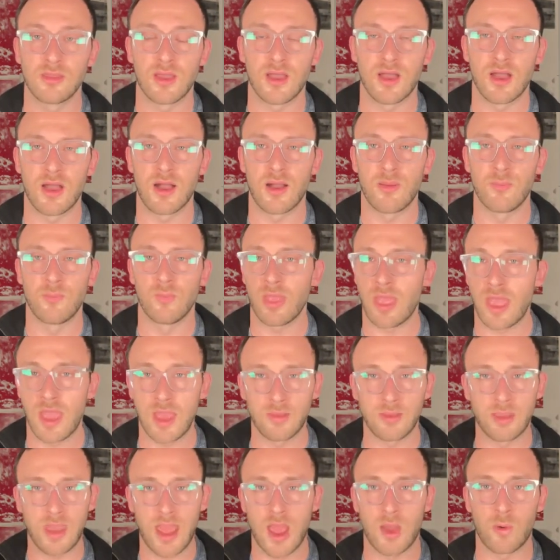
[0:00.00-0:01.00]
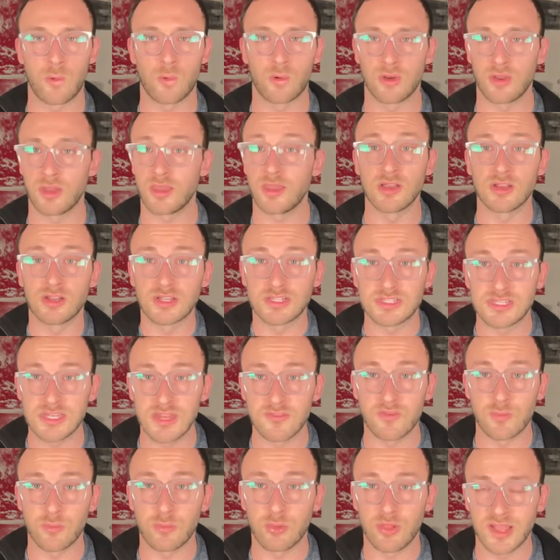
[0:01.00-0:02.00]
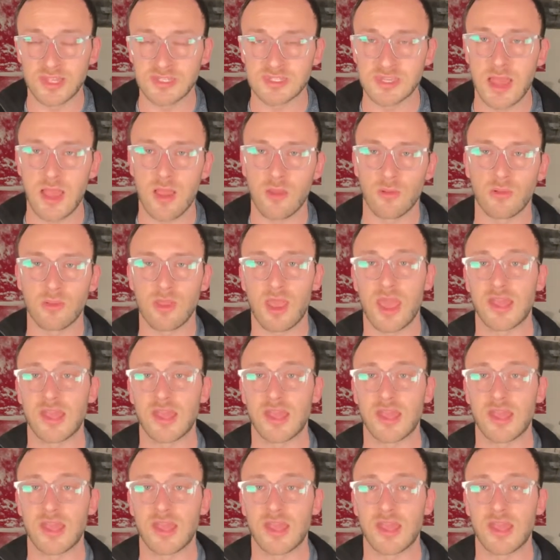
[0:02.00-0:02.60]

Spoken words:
And now we're here to see if it plays out.